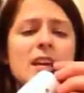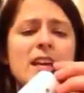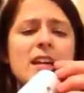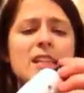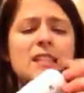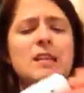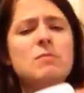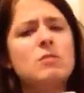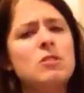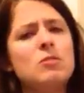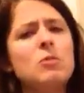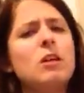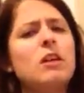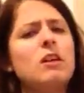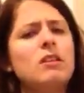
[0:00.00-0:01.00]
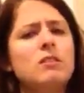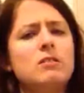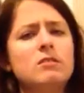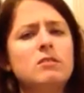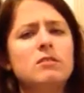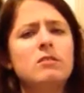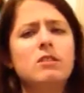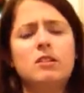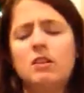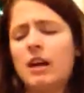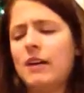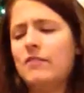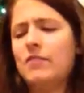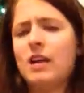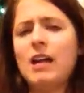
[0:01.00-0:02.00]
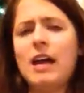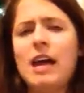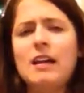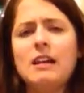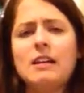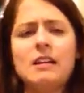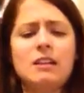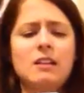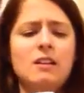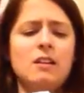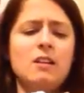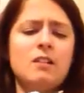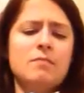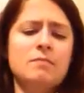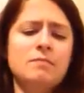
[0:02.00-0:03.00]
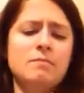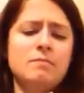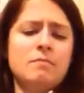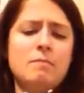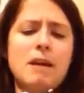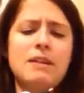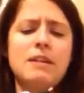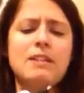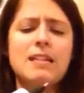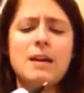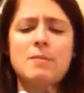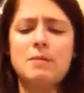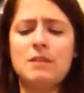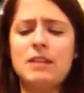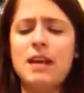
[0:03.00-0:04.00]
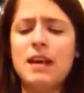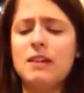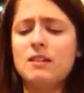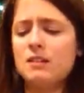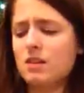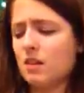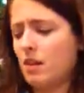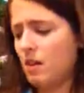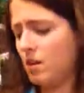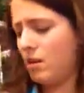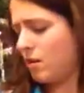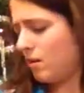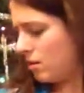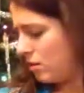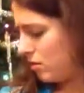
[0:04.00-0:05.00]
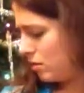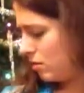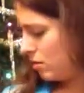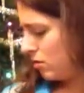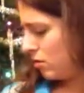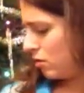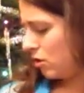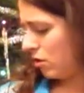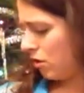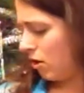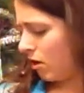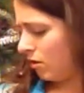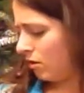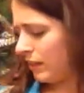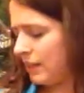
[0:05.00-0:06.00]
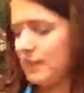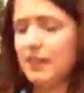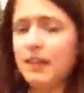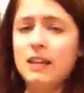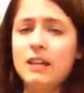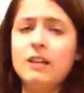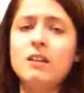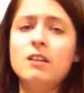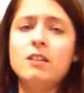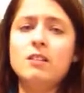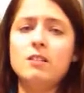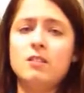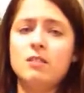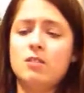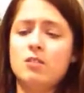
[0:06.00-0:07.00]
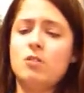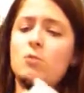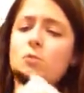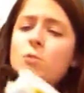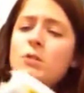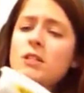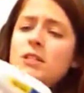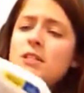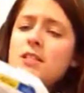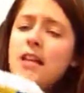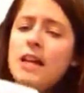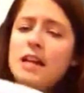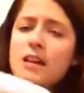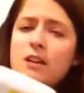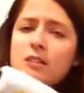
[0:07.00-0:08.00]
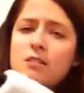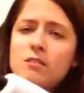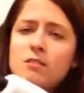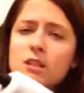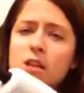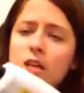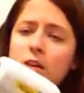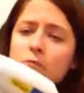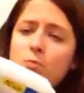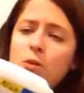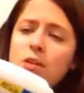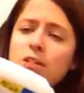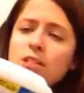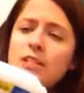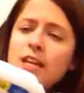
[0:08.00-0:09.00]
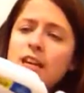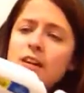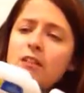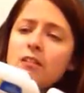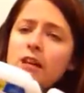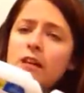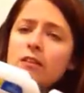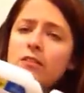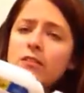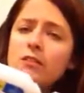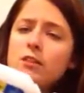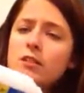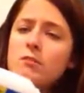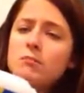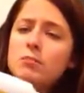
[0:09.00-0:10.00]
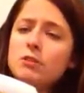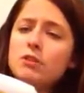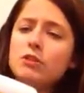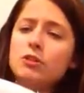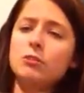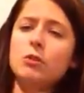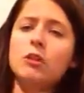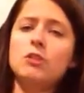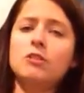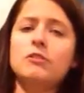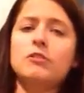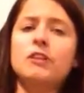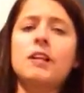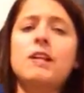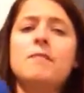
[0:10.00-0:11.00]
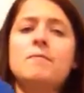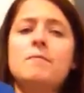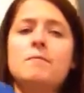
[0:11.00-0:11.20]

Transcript: It seems to work. You know, I've not had any bad things happen yet. So all I did was take one scale, I put glue all over it,